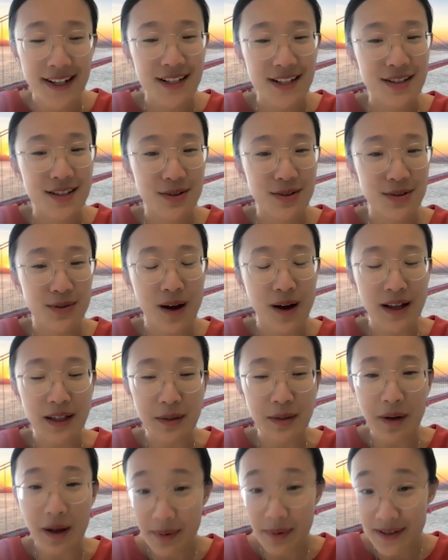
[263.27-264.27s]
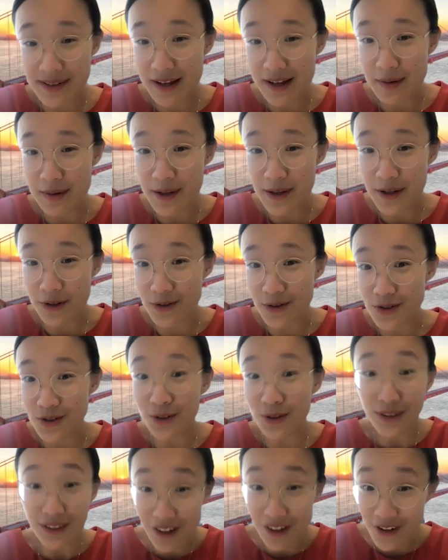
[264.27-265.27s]
to Alibaba's IPO,
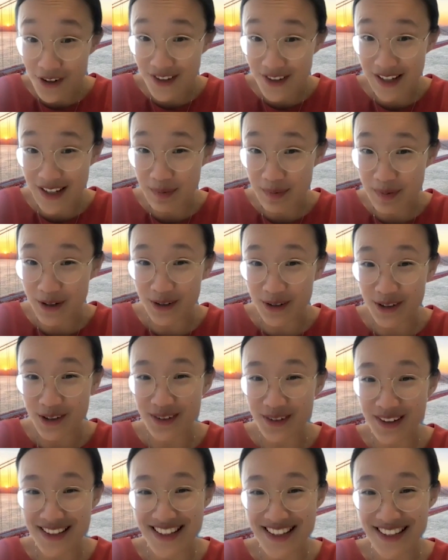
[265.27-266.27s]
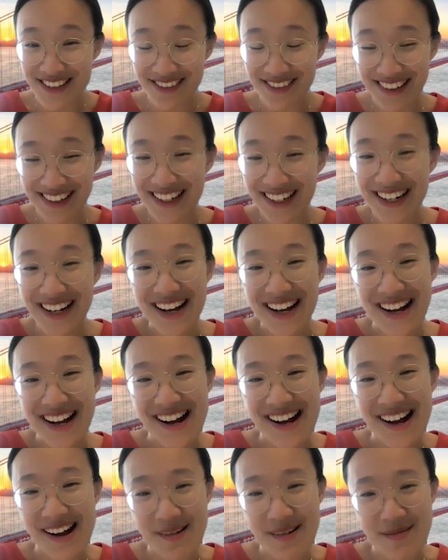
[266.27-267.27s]
still the largest IPO in US history.
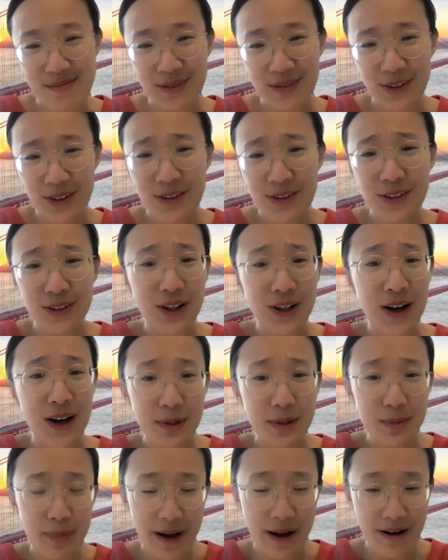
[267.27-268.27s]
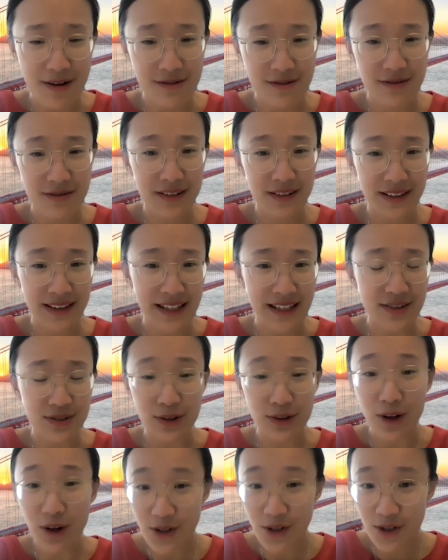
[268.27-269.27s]
Learned a lot about these
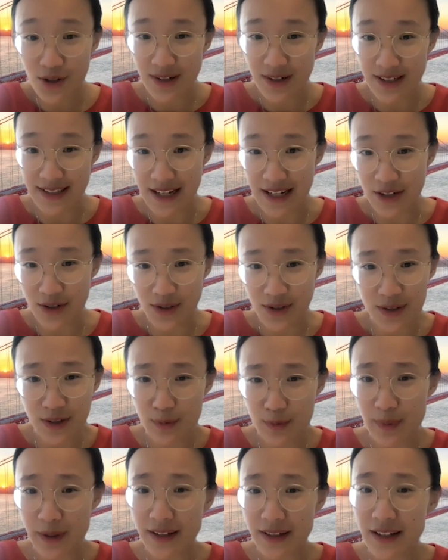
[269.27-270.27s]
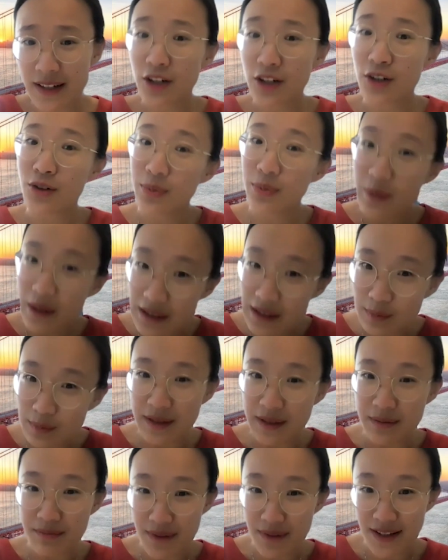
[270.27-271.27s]
large transactions, but
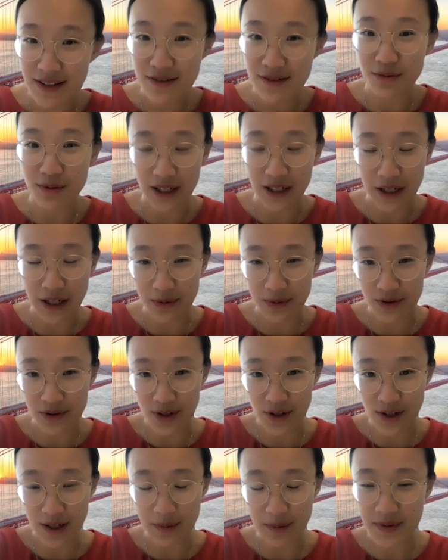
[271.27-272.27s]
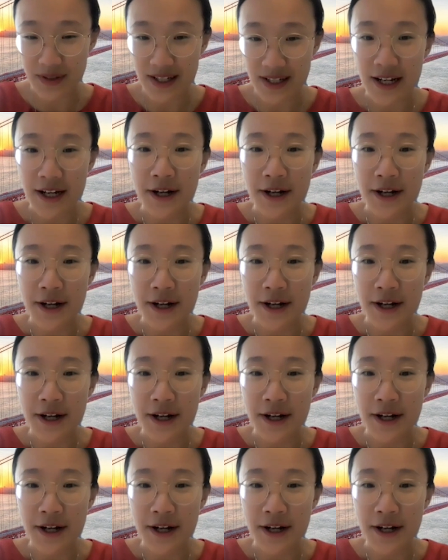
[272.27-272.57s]
incredibly missed working with startups.